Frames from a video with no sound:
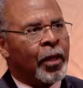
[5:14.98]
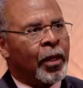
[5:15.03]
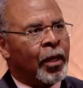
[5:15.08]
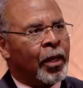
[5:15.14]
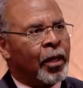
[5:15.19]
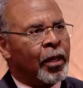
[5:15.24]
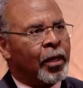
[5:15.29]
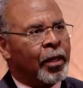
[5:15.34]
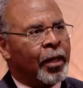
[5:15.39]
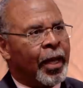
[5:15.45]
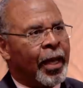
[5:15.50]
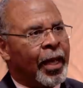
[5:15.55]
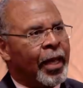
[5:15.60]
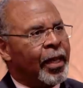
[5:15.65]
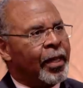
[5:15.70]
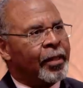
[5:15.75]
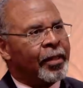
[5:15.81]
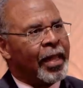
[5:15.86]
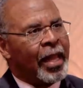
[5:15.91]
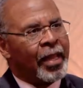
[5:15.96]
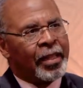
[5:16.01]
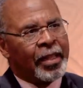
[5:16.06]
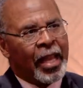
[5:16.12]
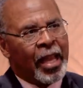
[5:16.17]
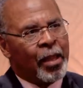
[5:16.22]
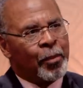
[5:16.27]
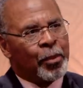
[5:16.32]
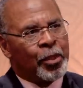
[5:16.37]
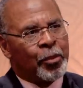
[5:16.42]
and that
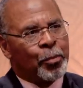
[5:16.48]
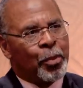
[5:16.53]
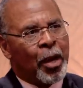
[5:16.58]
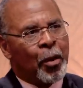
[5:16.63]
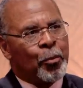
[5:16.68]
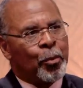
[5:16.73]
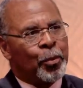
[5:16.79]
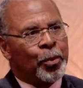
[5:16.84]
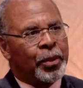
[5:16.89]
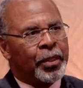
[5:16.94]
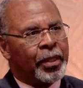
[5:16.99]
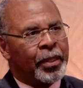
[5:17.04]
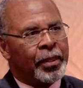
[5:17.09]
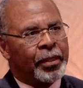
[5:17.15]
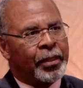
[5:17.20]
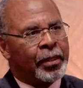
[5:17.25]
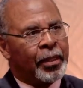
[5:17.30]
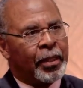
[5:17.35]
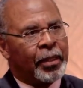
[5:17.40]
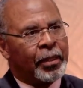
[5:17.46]
name is probably